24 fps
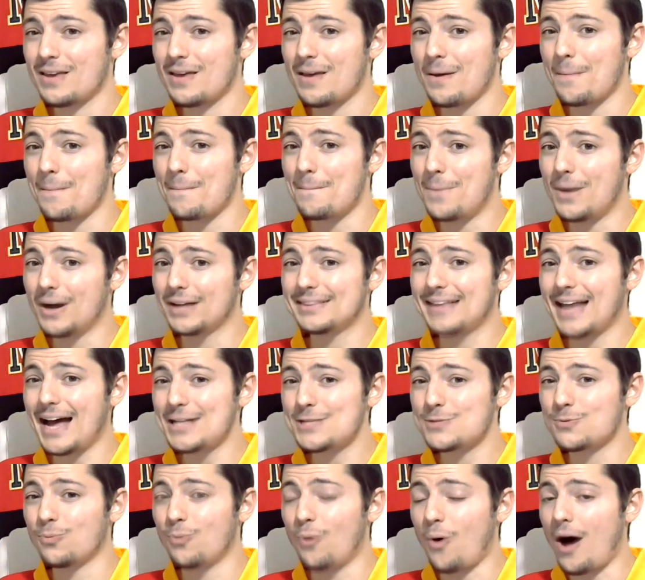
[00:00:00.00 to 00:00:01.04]
But
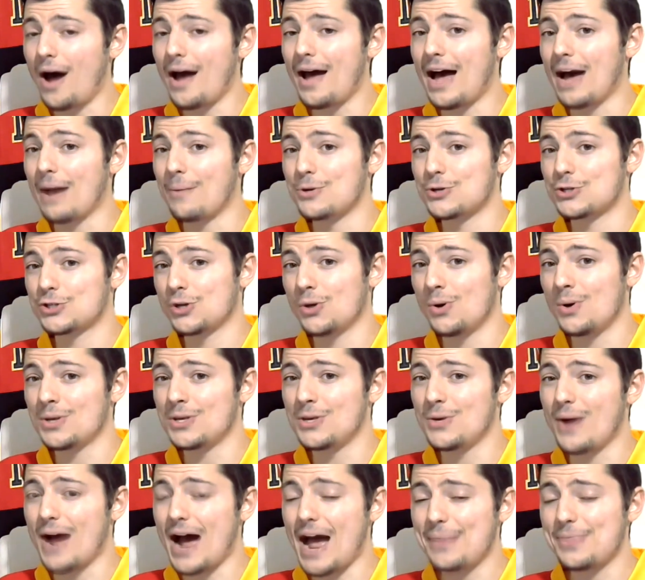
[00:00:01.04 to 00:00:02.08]
that's why I was showing
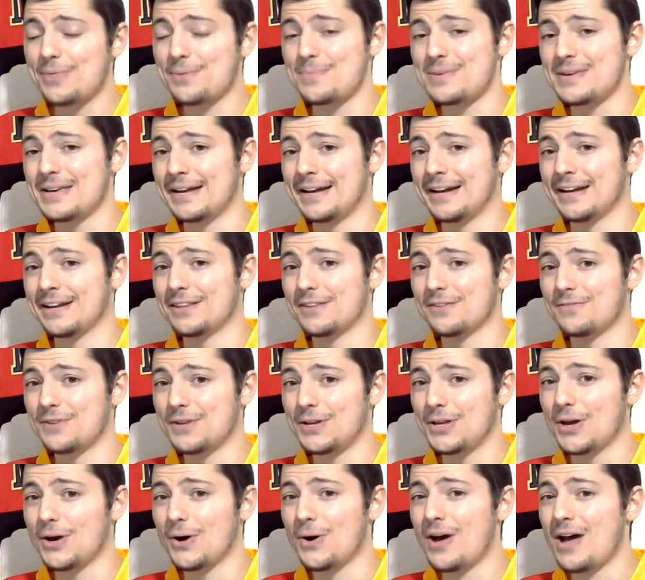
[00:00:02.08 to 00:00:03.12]
you at the beginning of the
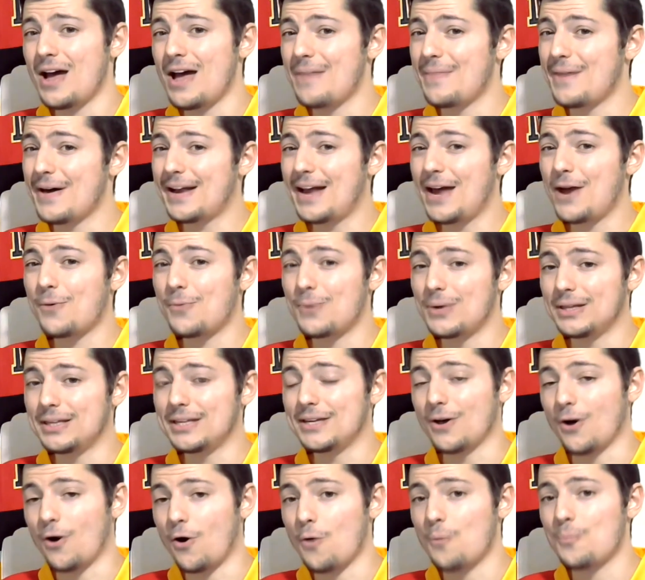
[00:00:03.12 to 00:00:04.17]
video that I really
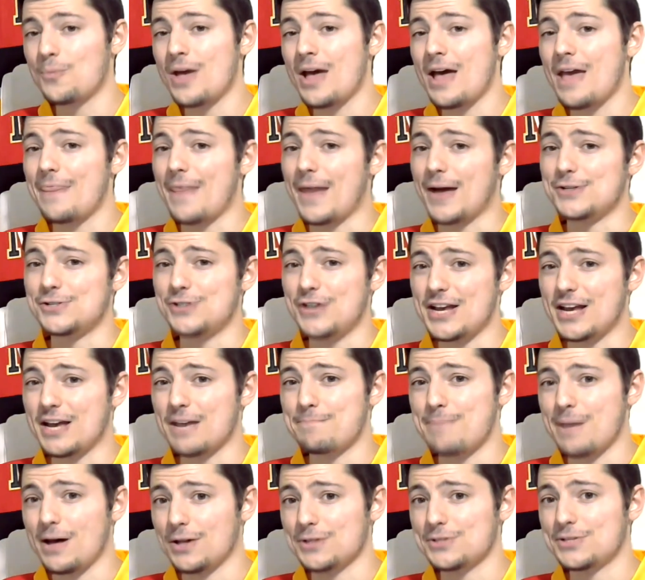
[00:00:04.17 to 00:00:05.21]
hope that Jacob
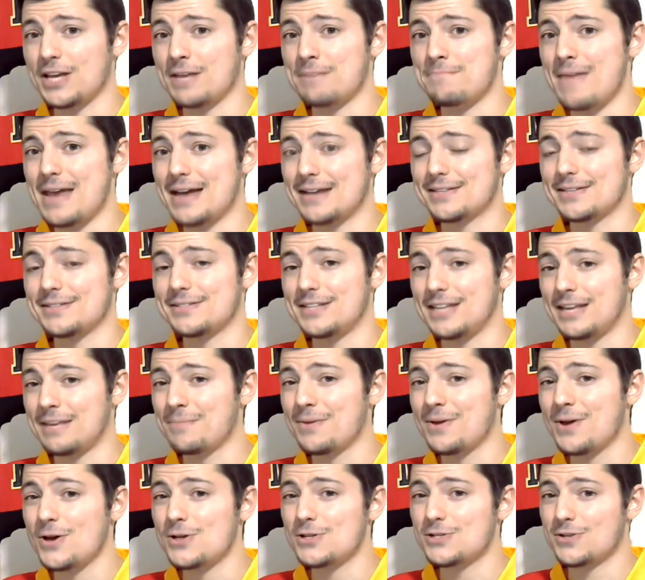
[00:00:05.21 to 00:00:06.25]
Peltier makes the team,
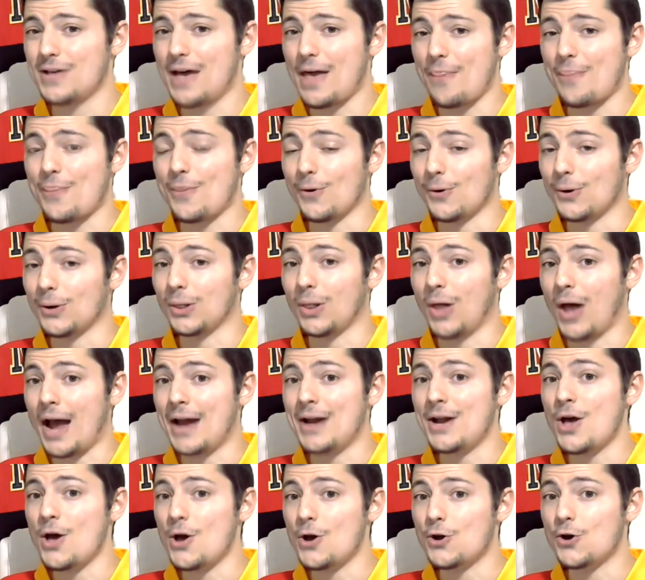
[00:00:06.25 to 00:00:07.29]
so that third line
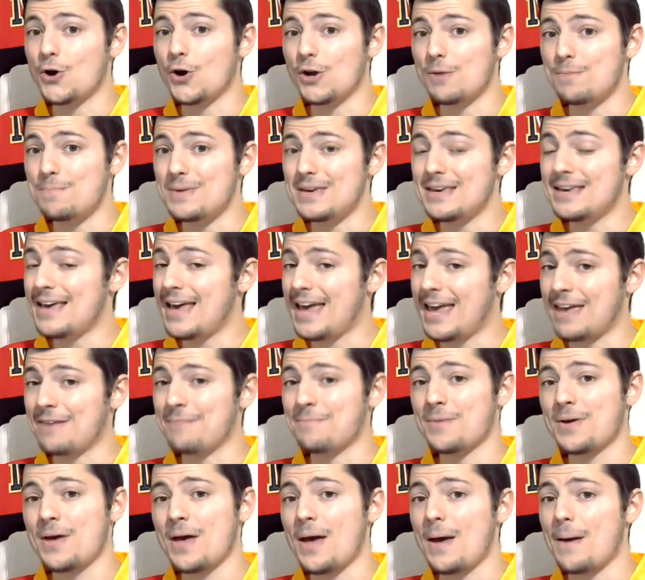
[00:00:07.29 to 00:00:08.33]
could be
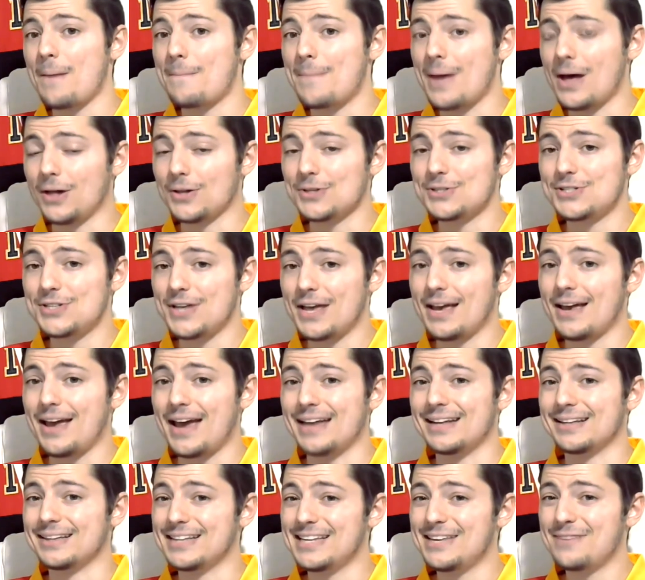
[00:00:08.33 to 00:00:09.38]
him, Peltier,
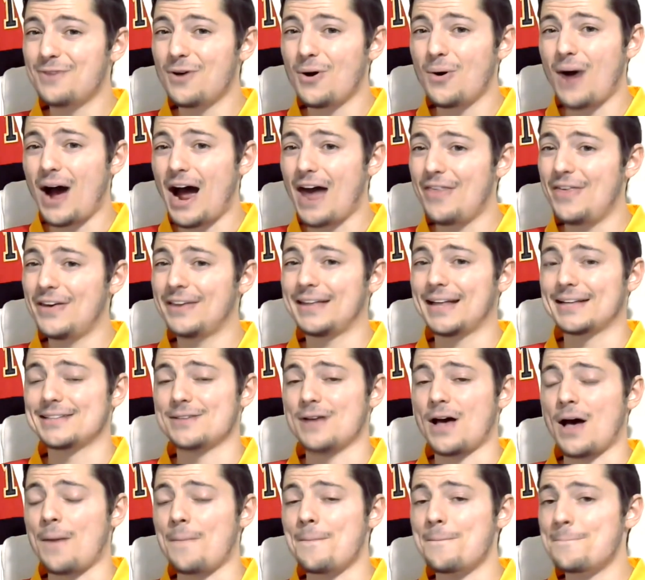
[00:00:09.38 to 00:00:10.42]
and Levo. I think that's
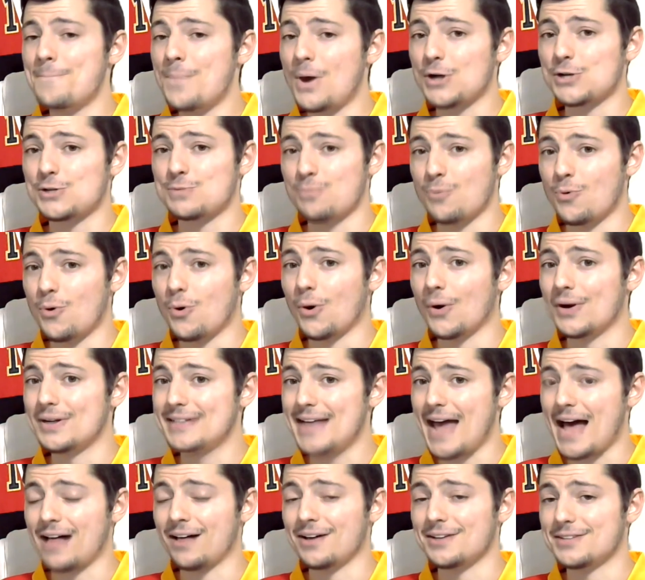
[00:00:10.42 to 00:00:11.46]
a much more
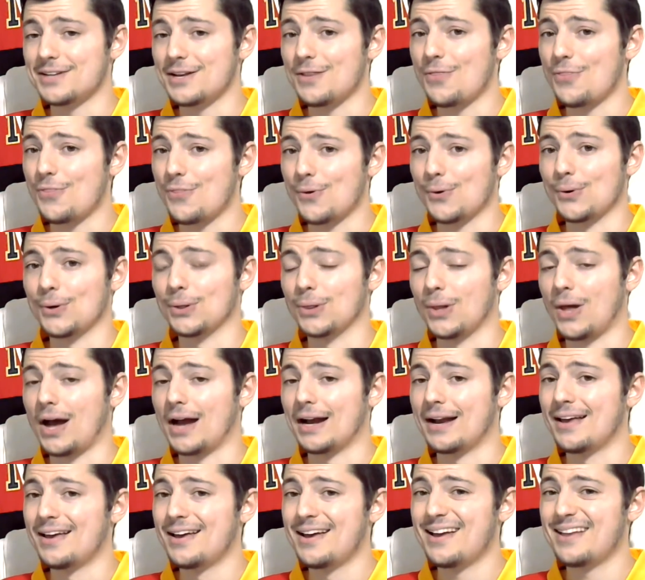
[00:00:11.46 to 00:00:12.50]
talented third line
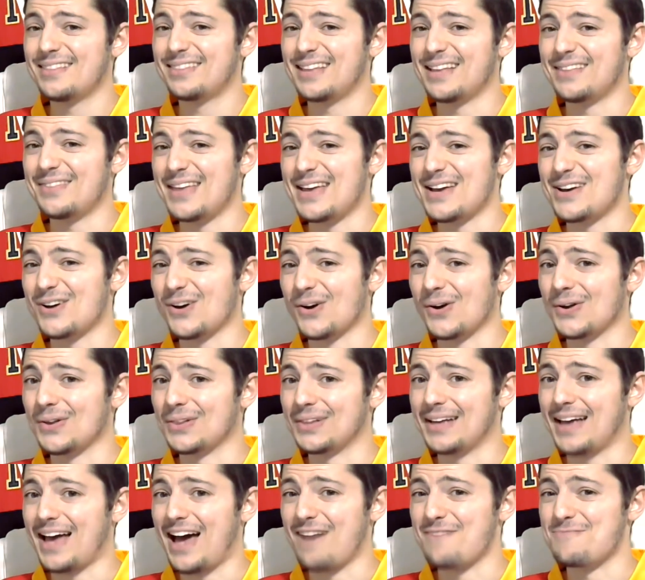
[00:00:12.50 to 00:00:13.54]
than they
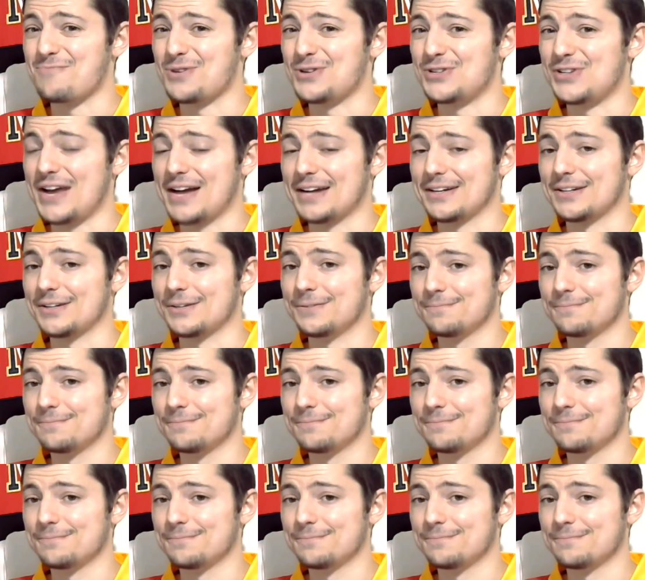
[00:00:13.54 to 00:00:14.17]
currently have projected.